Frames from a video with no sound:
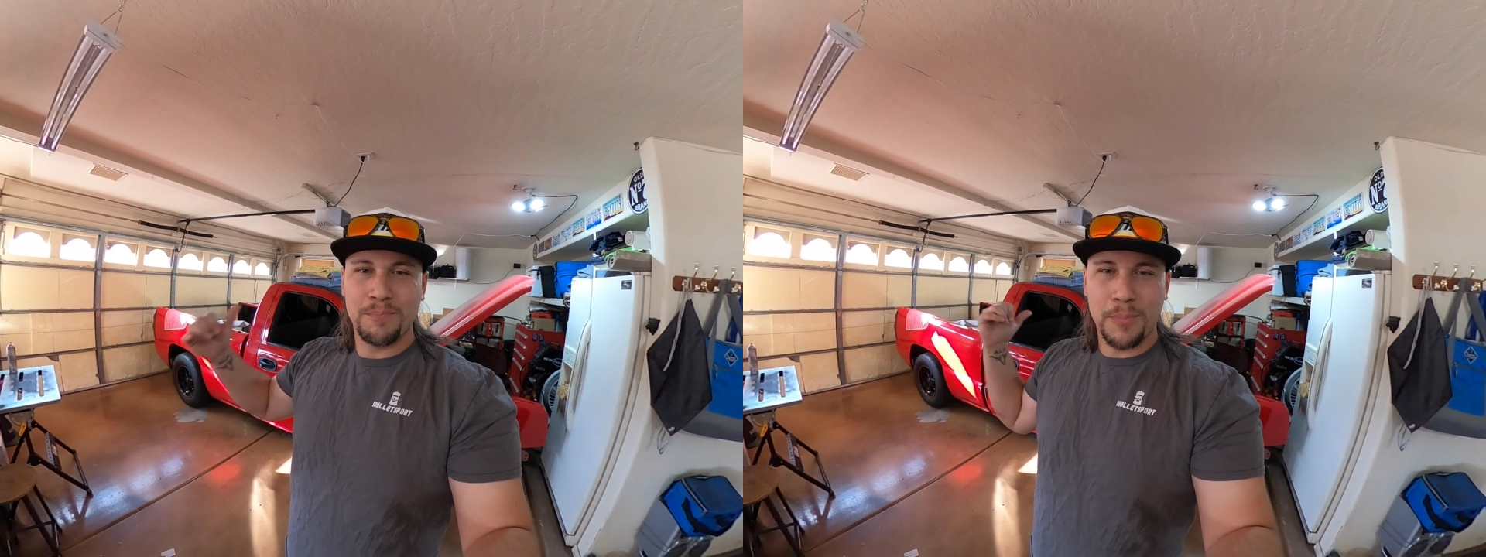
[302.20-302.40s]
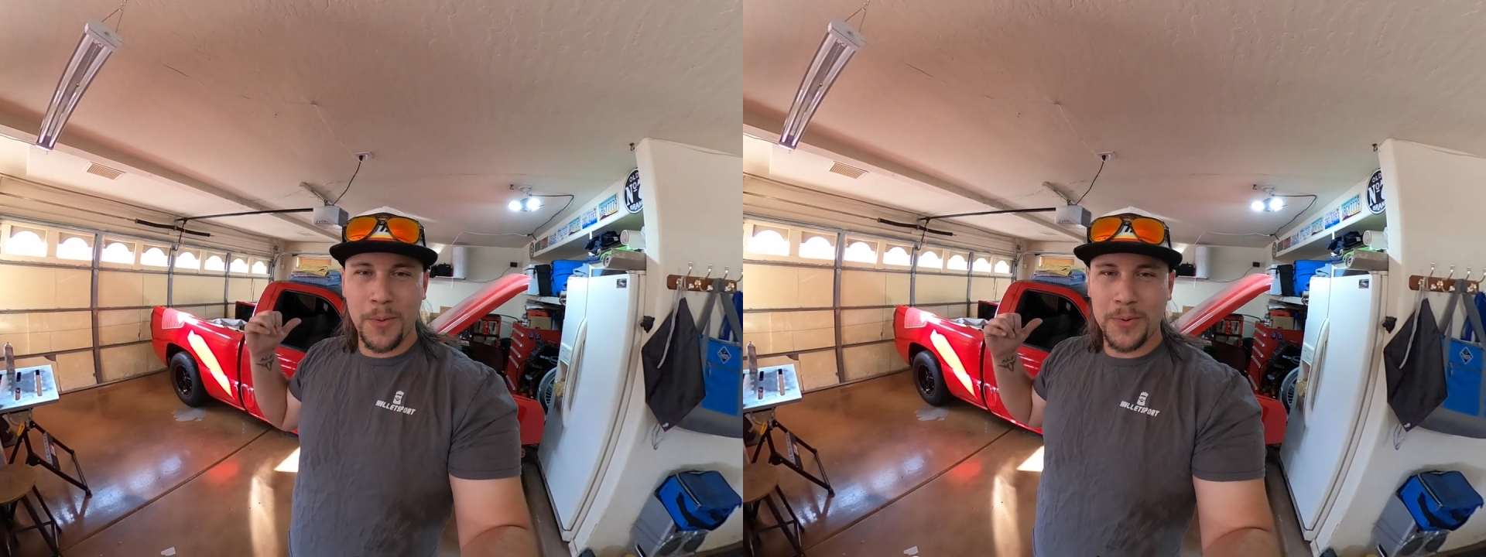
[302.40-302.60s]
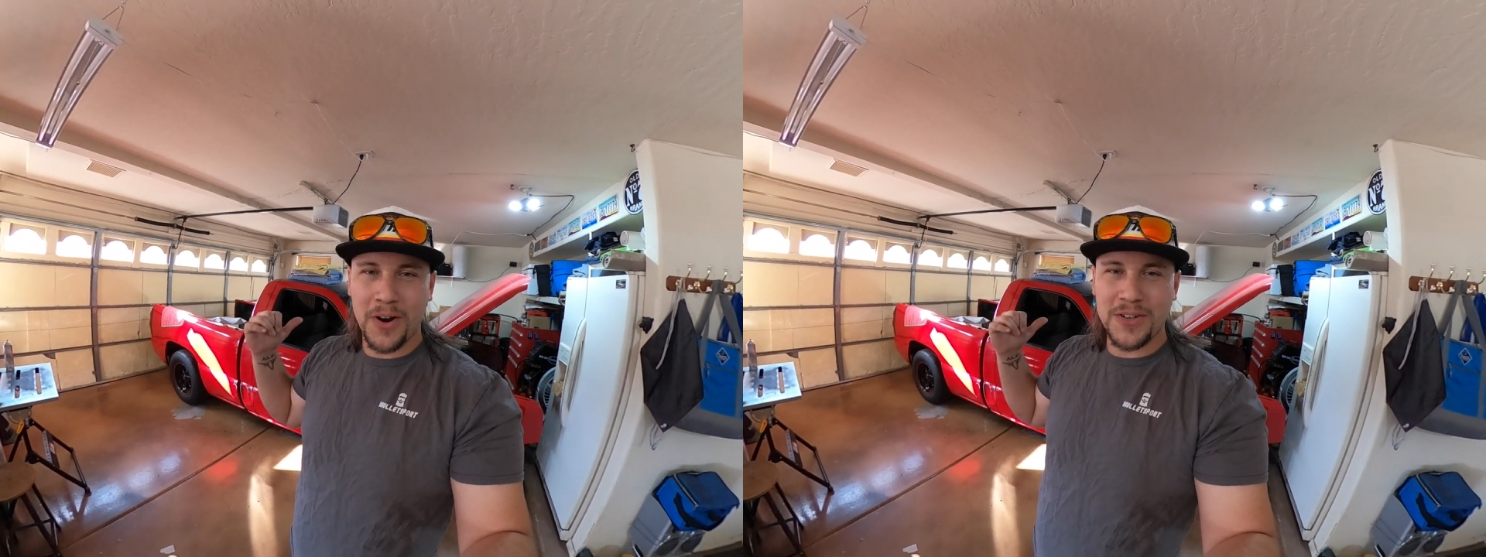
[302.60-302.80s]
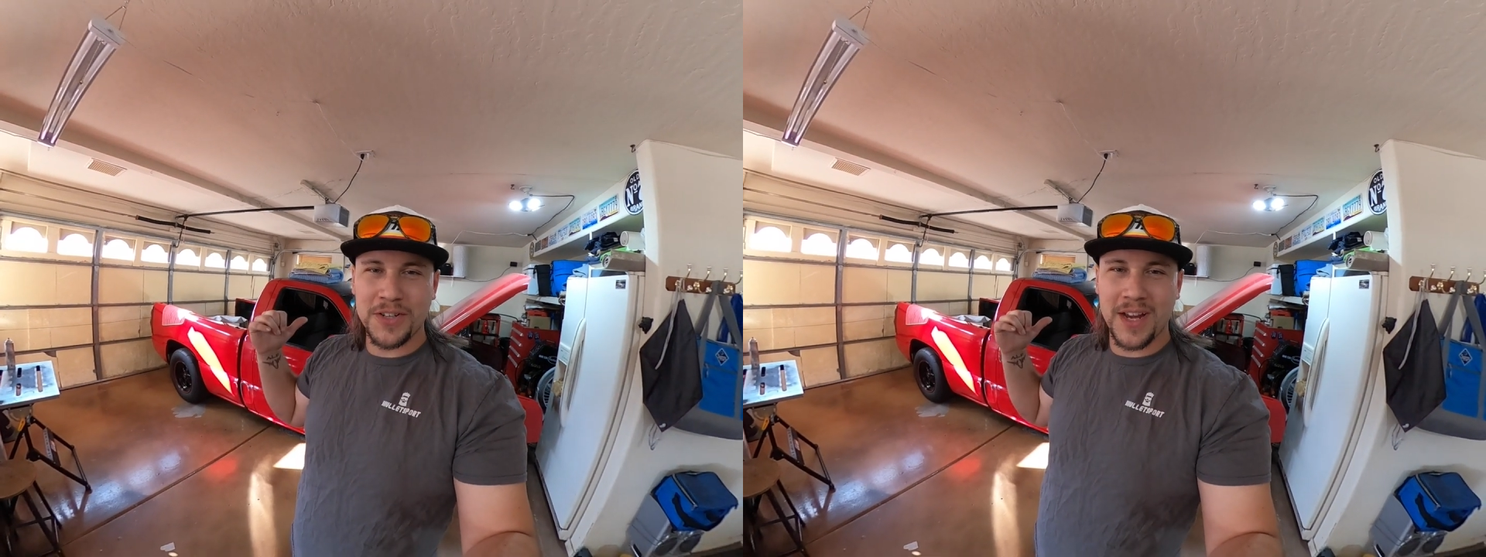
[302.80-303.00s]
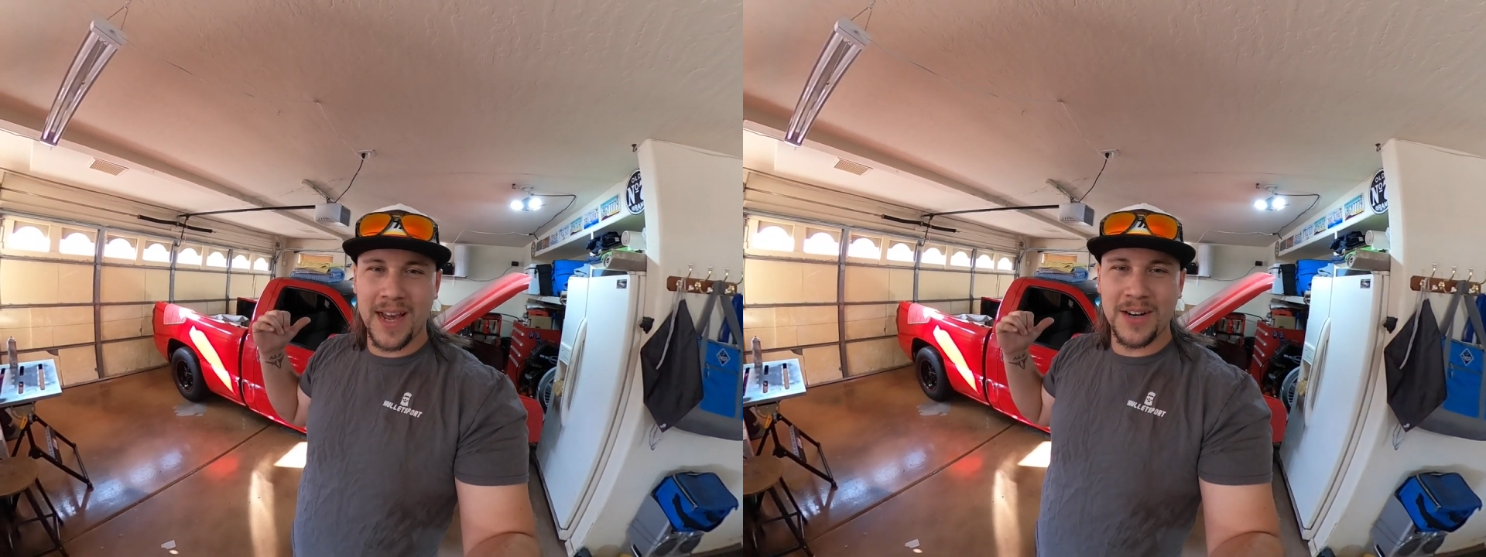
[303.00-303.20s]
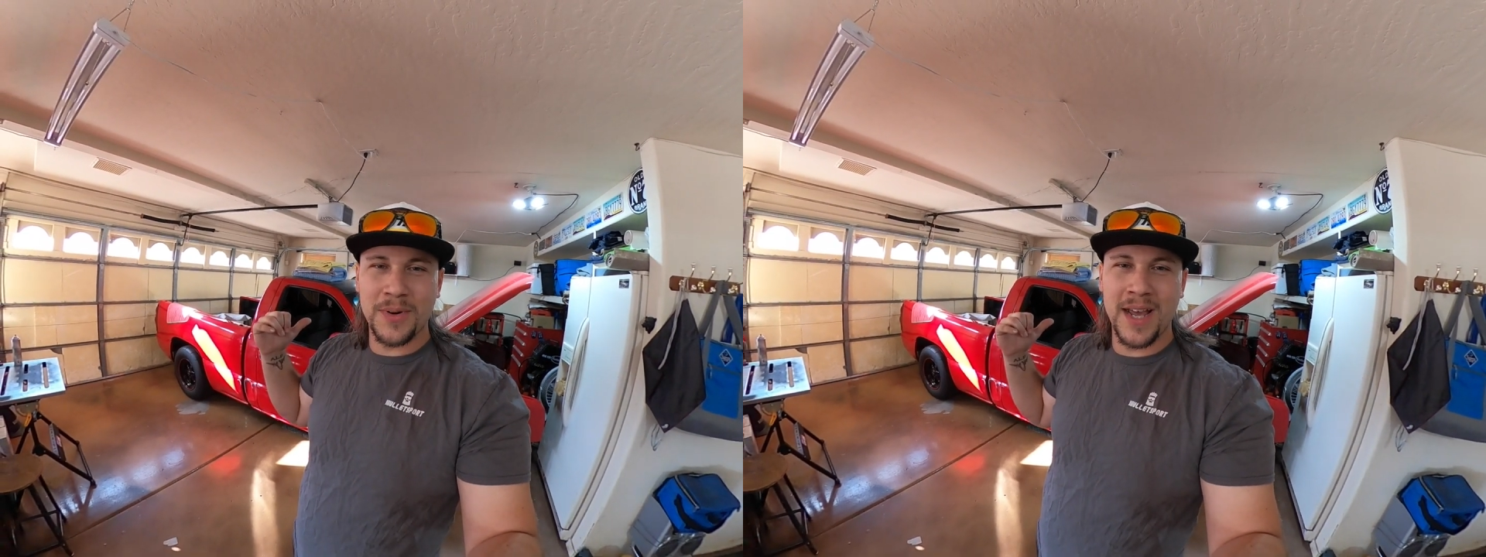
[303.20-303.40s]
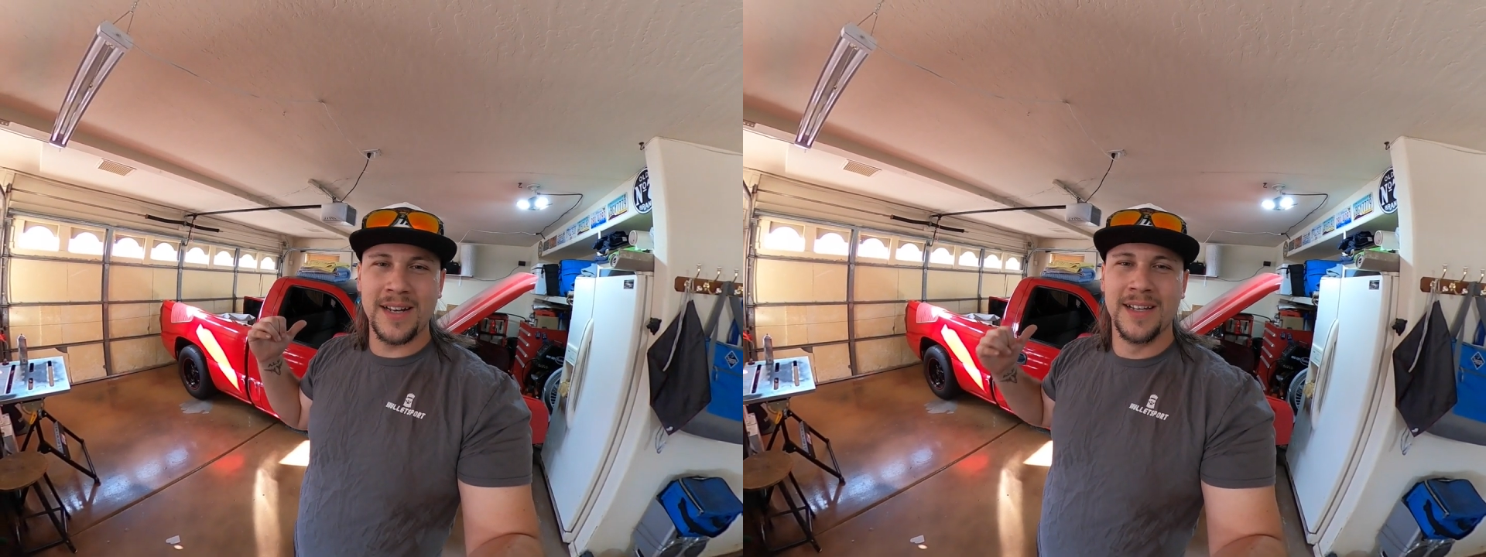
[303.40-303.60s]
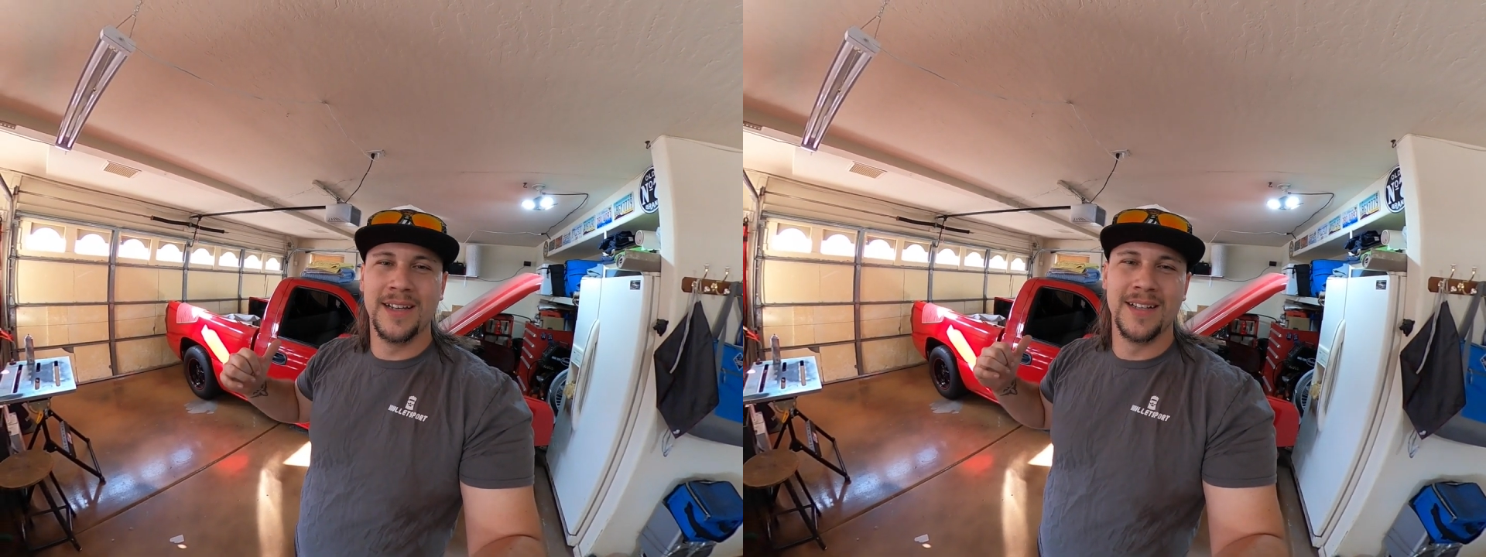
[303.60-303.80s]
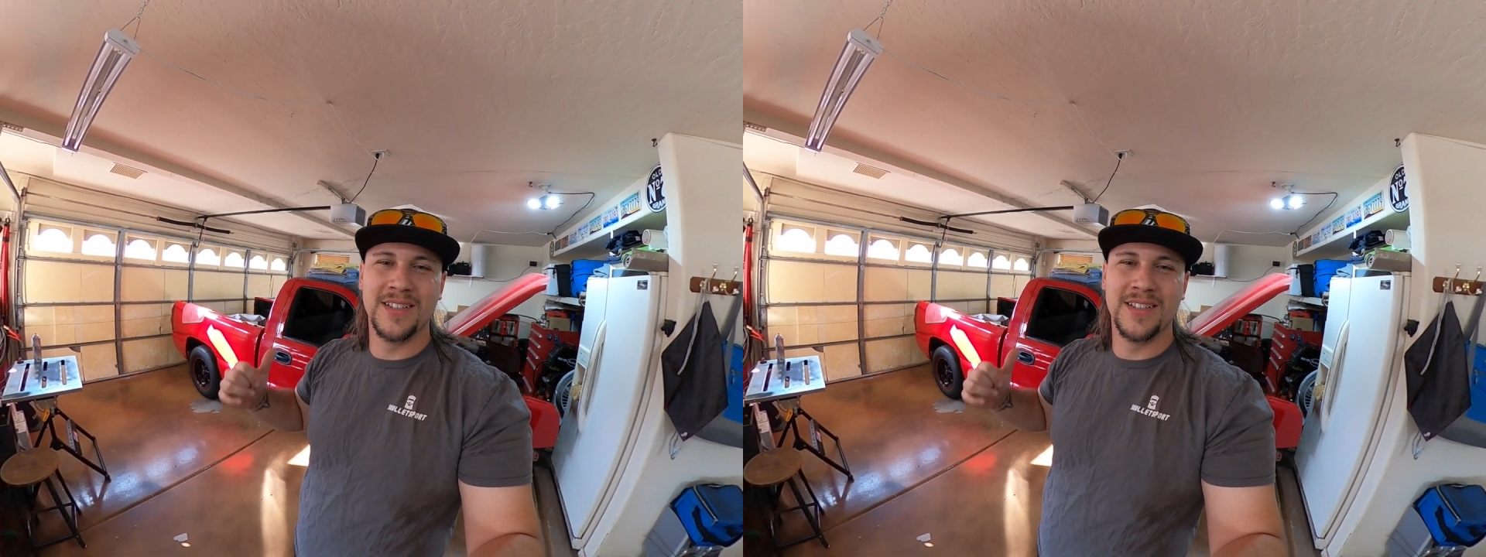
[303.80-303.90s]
both cars are kind of red,